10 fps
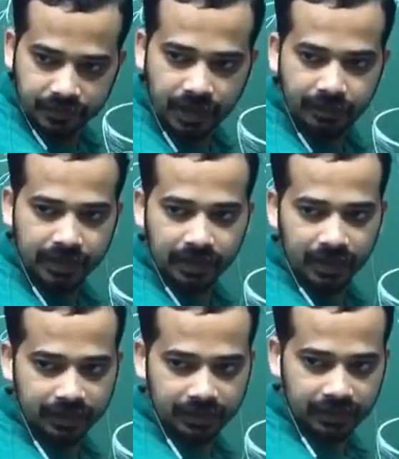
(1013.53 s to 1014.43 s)
Imagine
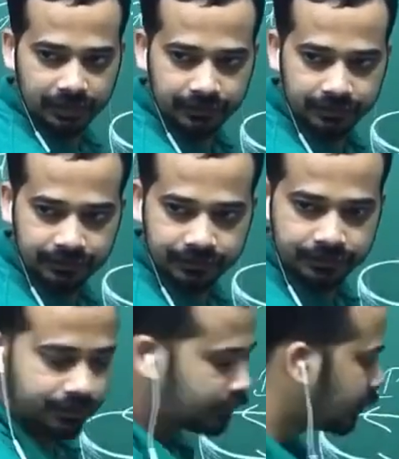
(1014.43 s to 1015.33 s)
like that.
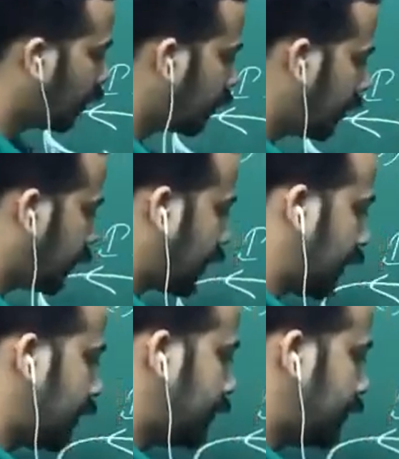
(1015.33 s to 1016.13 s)
Or you have started